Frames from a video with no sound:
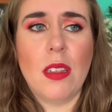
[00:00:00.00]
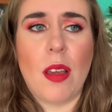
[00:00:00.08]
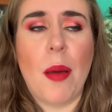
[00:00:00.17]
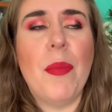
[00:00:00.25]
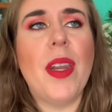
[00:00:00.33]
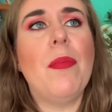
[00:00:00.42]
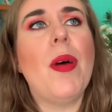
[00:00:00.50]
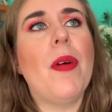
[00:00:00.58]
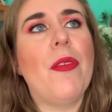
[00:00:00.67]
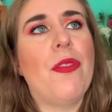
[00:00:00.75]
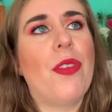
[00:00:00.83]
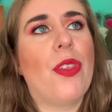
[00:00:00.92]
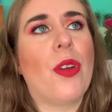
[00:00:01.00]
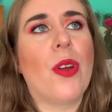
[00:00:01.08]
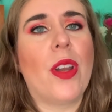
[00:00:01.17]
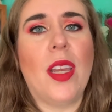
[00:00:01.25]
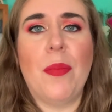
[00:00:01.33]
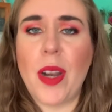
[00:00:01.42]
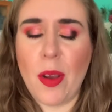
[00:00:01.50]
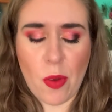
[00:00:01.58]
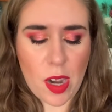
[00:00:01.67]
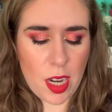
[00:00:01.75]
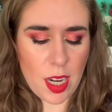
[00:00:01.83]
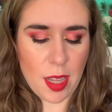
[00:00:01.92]
a minimum of 30, but I
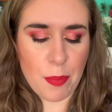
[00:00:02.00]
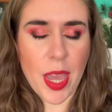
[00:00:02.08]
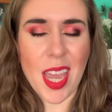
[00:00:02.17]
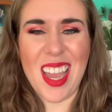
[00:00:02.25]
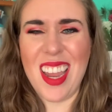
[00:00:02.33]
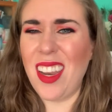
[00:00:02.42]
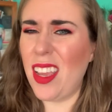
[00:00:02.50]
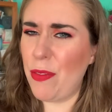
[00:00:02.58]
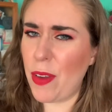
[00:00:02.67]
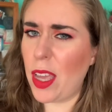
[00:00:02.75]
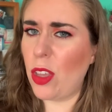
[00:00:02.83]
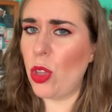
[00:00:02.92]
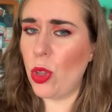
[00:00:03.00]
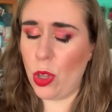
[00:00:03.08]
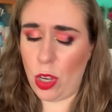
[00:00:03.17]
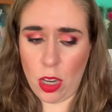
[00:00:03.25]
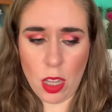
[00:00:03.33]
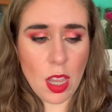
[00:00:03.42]
wanted to hit pan if I could.